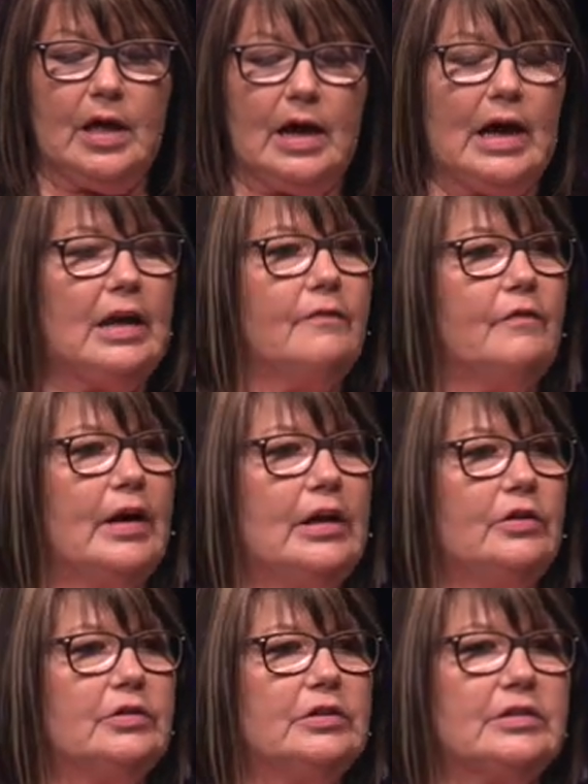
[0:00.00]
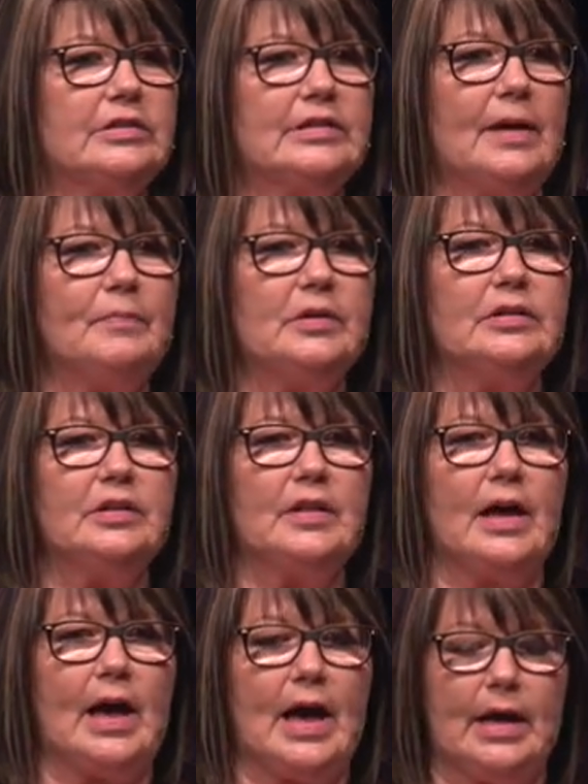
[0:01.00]
I invite you to step into
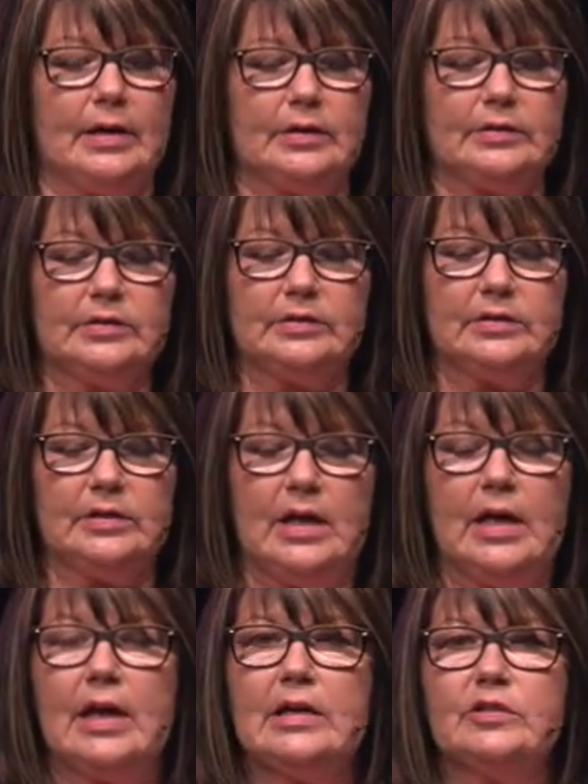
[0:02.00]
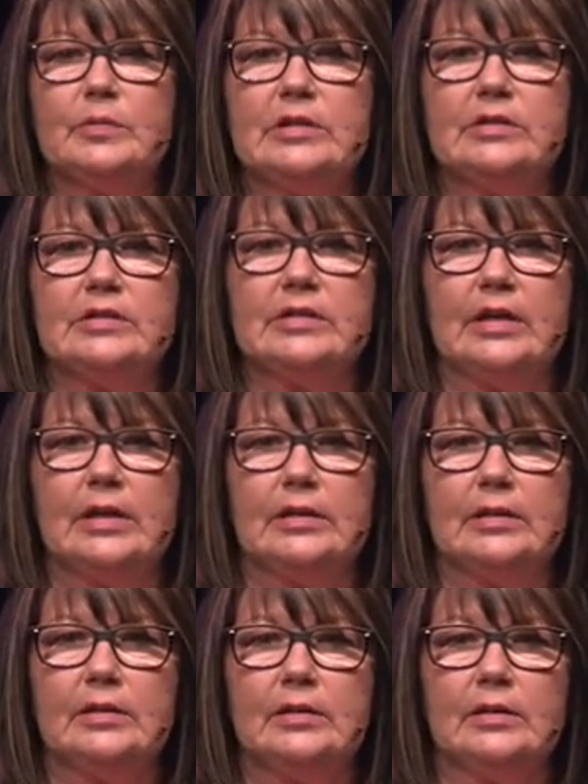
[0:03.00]
the aisles as we
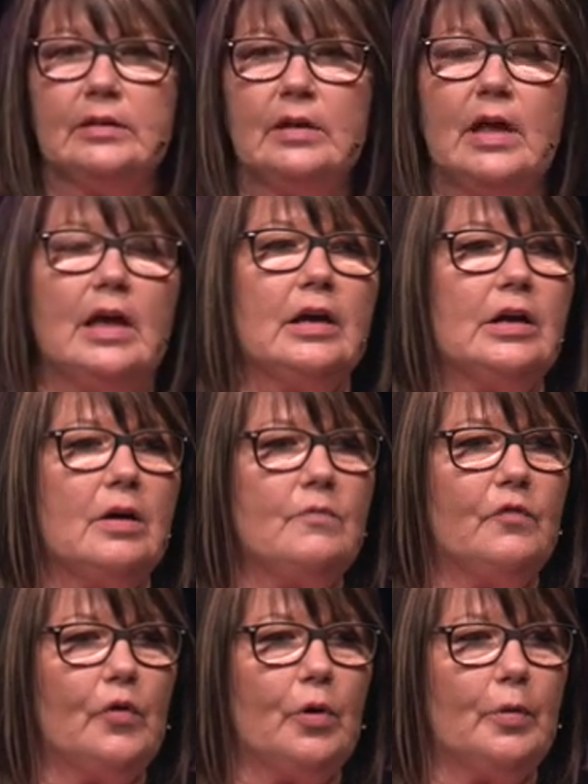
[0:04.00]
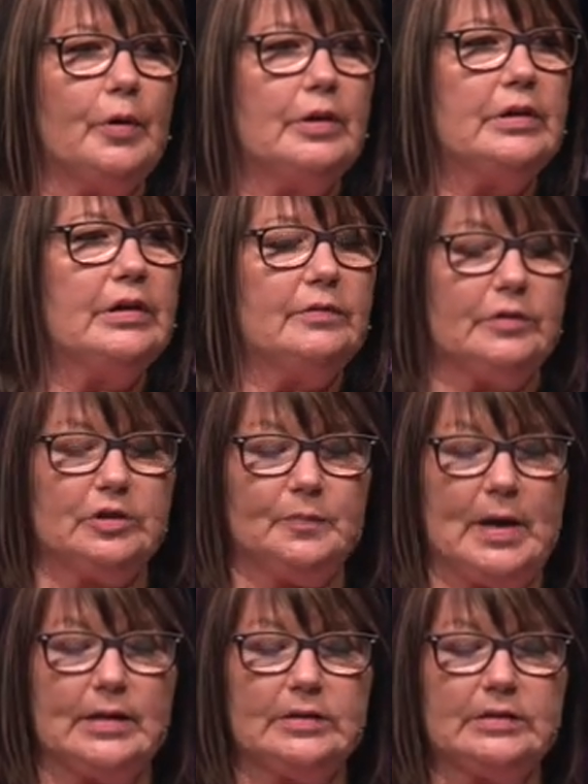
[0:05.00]
sing and come forward in
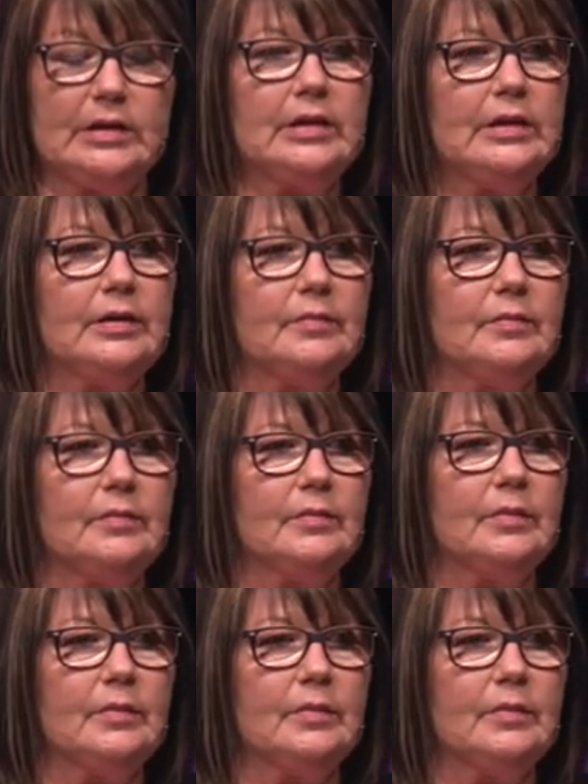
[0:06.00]
response to Him.